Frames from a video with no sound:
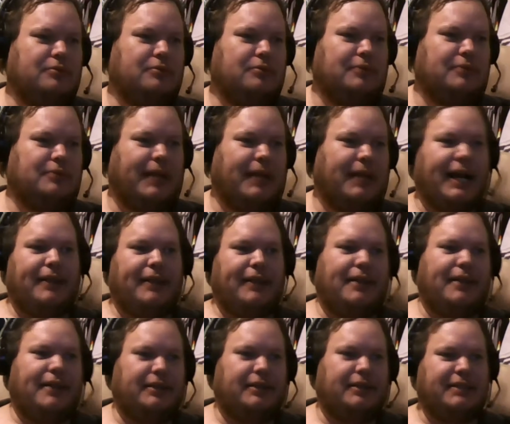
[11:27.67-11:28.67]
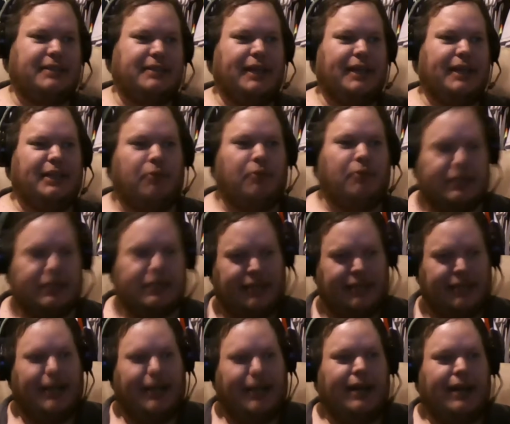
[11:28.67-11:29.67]
Then I got the other side that wants to
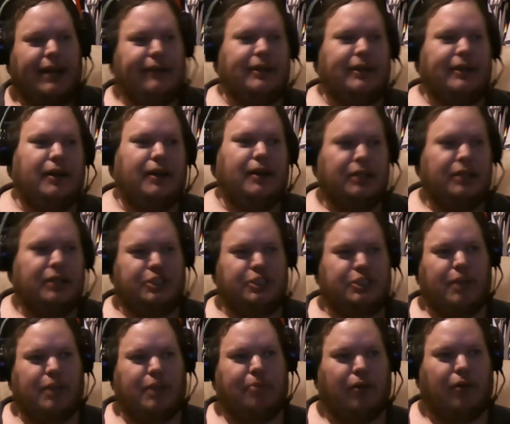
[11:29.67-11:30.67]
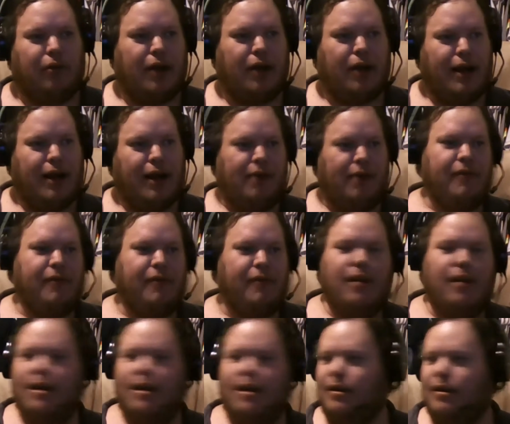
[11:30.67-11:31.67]
get out there, jump around,
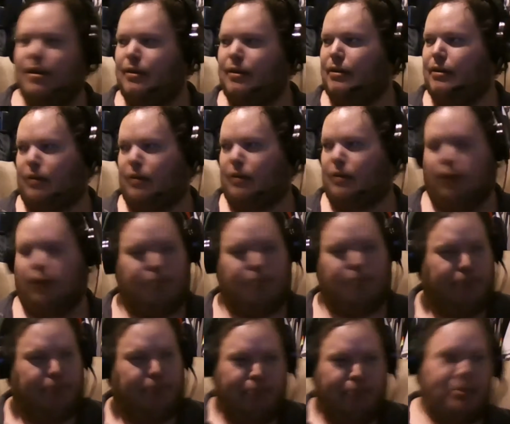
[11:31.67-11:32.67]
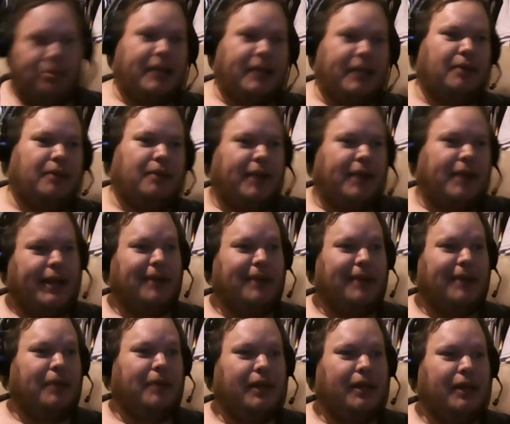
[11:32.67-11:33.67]
go beat up my
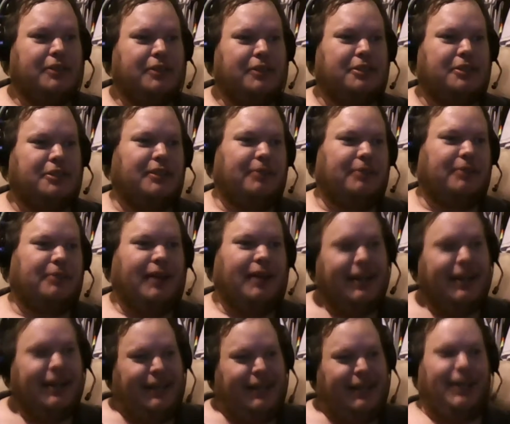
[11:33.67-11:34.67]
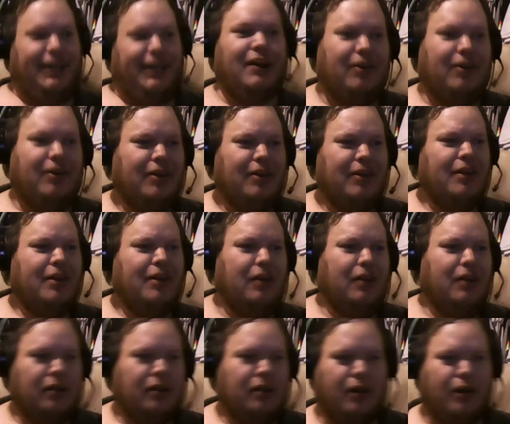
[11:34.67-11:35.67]
enemies or something,
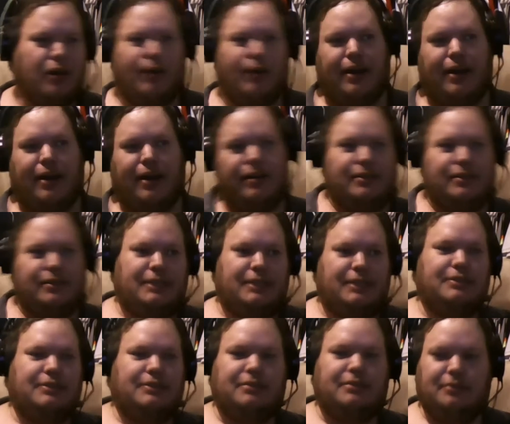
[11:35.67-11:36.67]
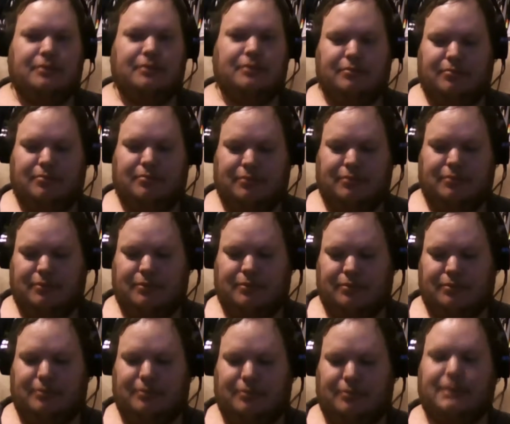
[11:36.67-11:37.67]
go down and
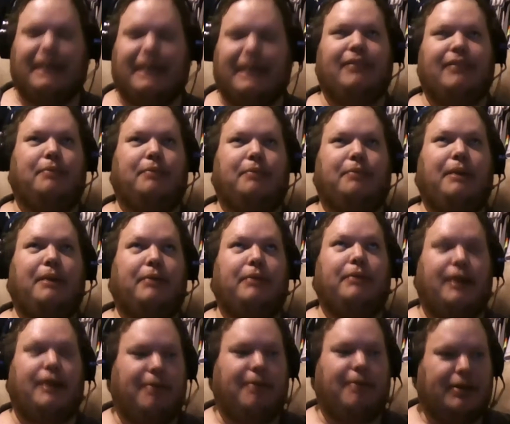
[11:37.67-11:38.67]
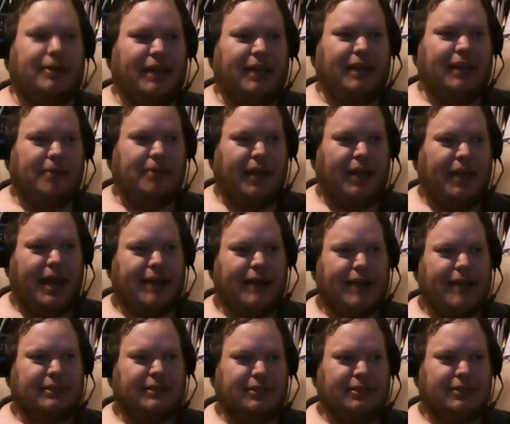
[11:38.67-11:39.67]
tell the people that are about to give me
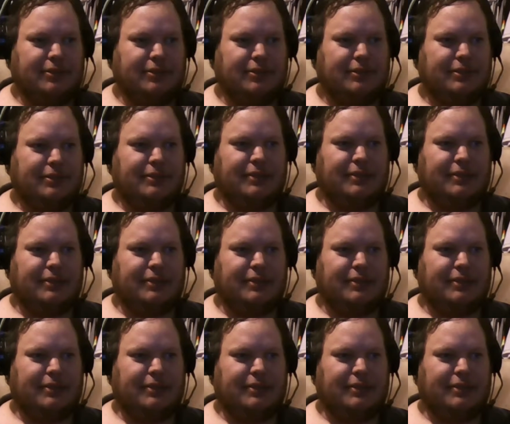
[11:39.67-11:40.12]
hassles.